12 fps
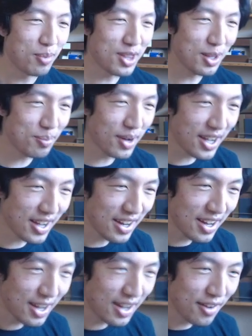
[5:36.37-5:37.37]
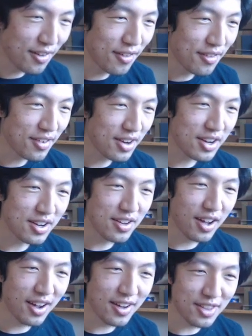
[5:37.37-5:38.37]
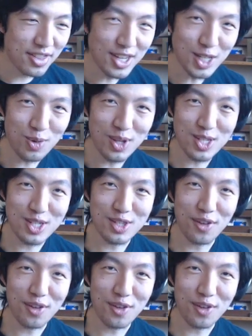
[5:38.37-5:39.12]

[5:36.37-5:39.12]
But then by uh, this one, this is